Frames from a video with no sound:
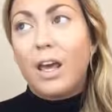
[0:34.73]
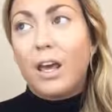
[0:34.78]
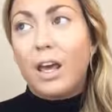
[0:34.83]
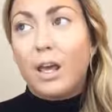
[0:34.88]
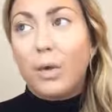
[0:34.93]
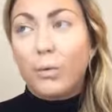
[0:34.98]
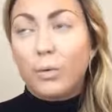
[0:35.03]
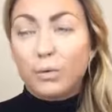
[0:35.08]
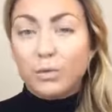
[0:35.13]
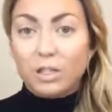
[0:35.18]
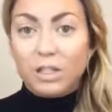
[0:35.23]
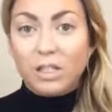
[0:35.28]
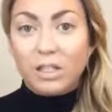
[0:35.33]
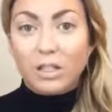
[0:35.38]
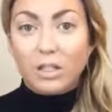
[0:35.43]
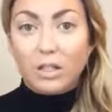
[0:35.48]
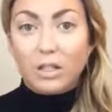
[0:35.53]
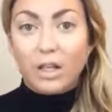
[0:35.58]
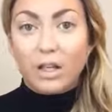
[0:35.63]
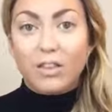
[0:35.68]
a
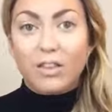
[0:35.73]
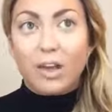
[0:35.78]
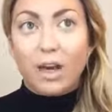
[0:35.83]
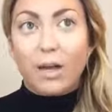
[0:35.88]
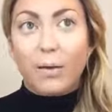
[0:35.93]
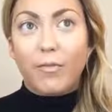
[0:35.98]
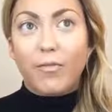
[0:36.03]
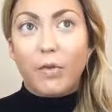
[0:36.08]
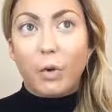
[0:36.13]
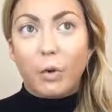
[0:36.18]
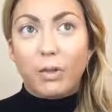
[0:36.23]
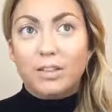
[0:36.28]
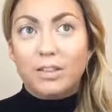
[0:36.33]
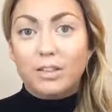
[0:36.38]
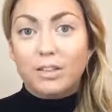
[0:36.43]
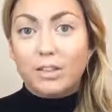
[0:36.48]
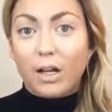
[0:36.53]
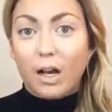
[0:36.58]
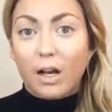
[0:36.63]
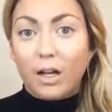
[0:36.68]
routine that
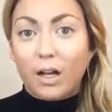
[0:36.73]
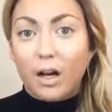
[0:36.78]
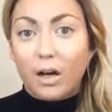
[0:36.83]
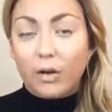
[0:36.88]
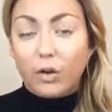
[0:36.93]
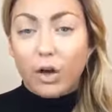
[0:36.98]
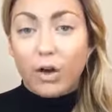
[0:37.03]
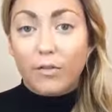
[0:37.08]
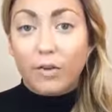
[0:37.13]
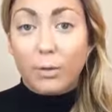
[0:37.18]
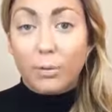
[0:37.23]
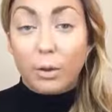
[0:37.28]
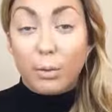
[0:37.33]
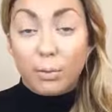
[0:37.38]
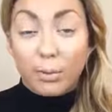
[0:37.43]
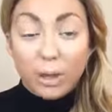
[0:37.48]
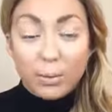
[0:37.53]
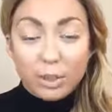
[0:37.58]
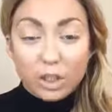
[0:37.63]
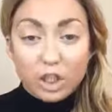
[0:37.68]
focuses on how to cover up
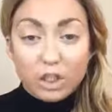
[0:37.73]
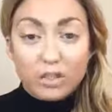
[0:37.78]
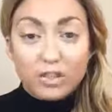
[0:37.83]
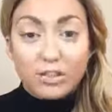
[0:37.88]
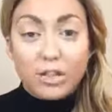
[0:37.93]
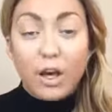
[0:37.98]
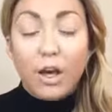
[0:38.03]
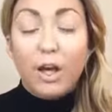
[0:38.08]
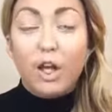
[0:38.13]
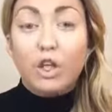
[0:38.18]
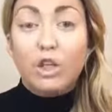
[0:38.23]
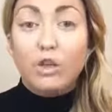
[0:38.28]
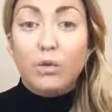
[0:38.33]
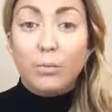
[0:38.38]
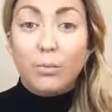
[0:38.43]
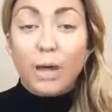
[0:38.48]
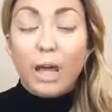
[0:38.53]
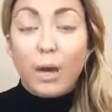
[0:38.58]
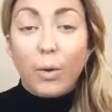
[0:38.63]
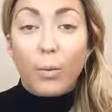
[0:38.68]
your blemishes,
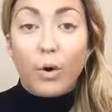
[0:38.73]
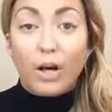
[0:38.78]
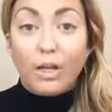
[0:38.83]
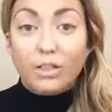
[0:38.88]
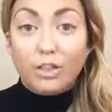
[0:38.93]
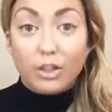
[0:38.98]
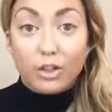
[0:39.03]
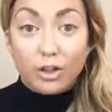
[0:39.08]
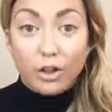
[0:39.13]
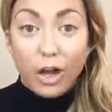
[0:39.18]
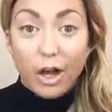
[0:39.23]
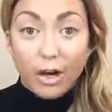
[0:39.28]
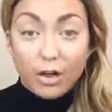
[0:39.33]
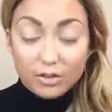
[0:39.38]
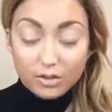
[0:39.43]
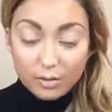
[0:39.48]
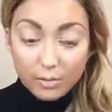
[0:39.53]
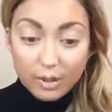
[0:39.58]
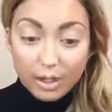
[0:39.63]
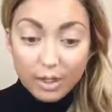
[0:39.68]
you may want to look
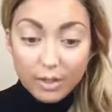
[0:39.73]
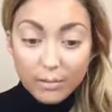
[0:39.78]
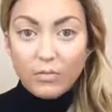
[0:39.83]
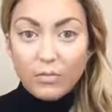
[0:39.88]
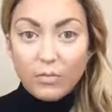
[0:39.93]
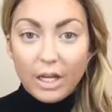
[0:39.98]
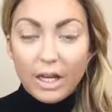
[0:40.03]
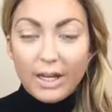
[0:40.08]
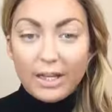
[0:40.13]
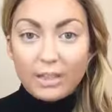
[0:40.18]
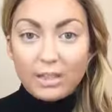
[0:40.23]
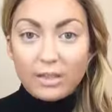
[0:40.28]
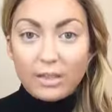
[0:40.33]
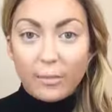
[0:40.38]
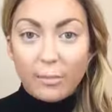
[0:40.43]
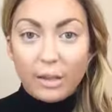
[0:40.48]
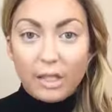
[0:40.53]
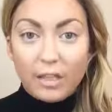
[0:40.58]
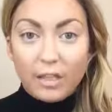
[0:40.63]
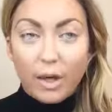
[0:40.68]
elsewhere. And
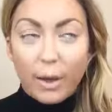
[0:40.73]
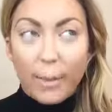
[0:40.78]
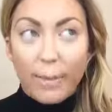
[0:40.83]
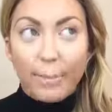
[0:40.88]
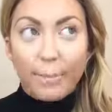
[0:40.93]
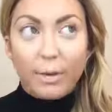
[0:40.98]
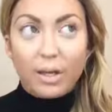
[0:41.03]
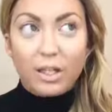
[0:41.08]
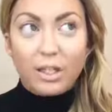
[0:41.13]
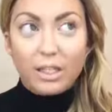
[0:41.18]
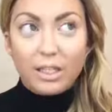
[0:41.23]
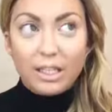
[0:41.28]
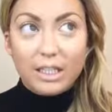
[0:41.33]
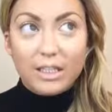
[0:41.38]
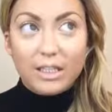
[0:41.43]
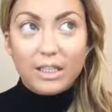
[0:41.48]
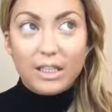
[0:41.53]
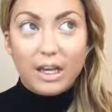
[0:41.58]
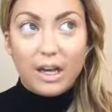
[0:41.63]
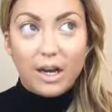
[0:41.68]
to be
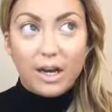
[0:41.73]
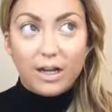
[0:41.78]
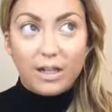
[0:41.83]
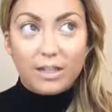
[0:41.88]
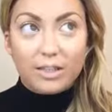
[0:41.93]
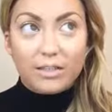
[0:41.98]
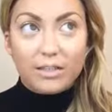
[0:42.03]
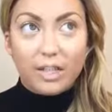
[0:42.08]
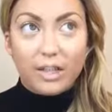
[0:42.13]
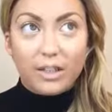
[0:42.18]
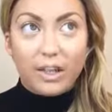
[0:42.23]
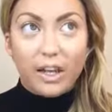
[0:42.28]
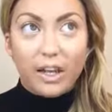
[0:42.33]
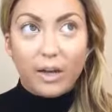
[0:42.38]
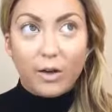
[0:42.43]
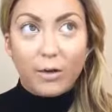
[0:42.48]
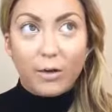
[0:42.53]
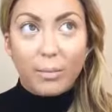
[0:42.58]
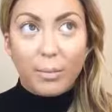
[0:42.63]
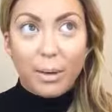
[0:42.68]
completely honest, I
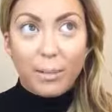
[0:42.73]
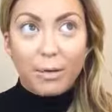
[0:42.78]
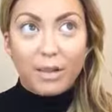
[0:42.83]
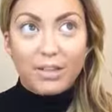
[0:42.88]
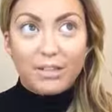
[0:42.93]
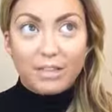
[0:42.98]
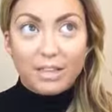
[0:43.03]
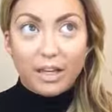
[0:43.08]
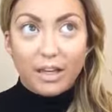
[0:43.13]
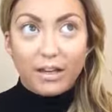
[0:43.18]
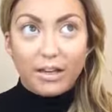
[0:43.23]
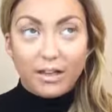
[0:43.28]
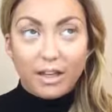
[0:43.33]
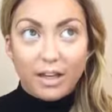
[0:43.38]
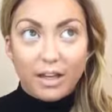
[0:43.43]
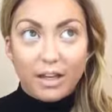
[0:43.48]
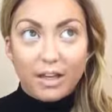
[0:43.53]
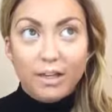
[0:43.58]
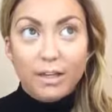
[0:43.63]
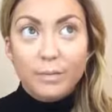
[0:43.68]
can't remember the second
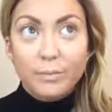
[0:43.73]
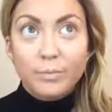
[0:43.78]
thing.